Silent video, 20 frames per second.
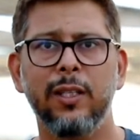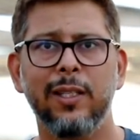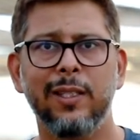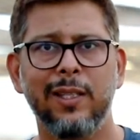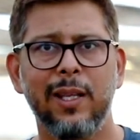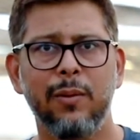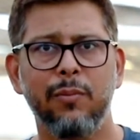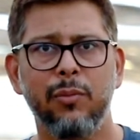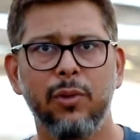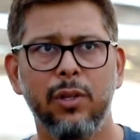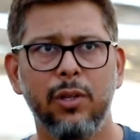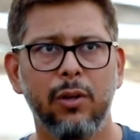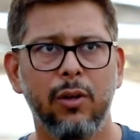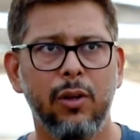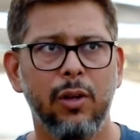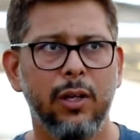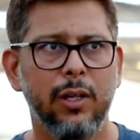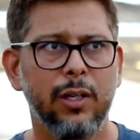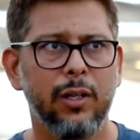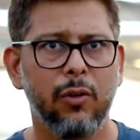December
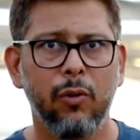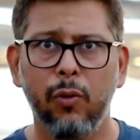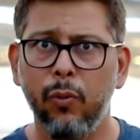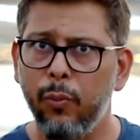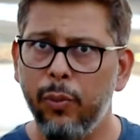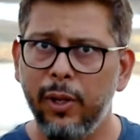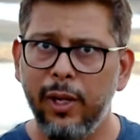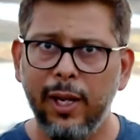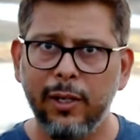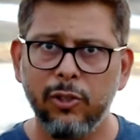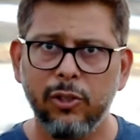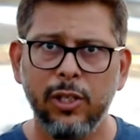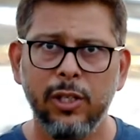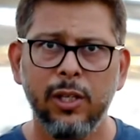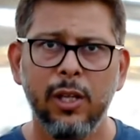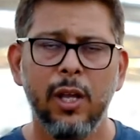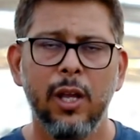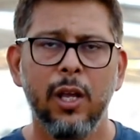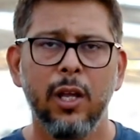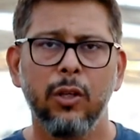or in November, actually,
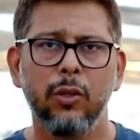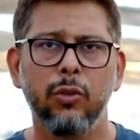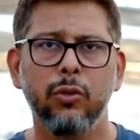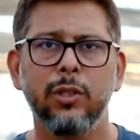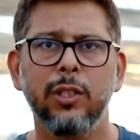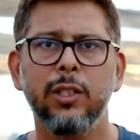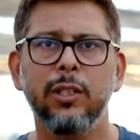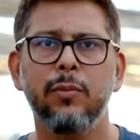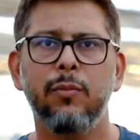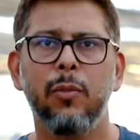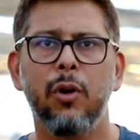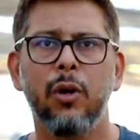you see the